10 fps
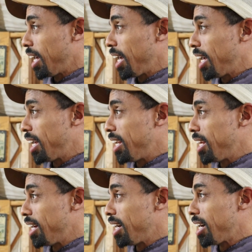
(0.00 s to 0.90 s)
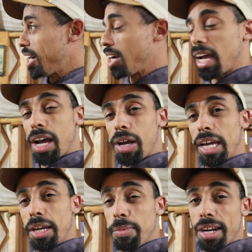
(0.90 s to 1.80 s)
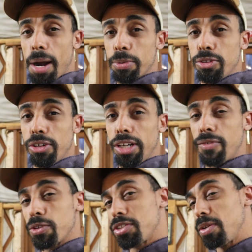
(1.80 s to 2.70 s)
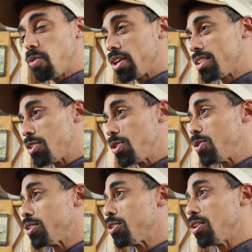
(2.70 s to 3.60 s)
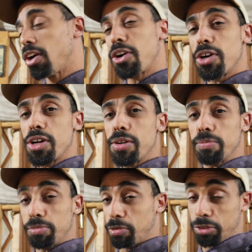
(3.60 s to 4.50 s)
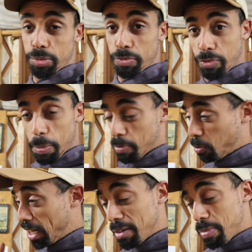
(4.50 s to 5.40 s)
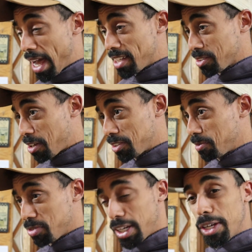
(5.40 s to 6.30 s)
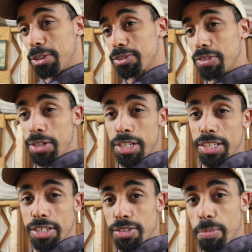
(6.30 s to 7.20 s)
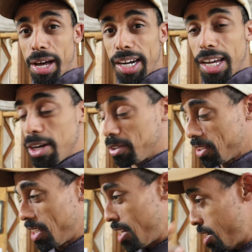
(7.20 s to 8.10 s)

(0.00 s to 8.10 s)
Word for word: And uh, it could be an opportunity for someone to, to learn from, we can pass on some skills to somebody else.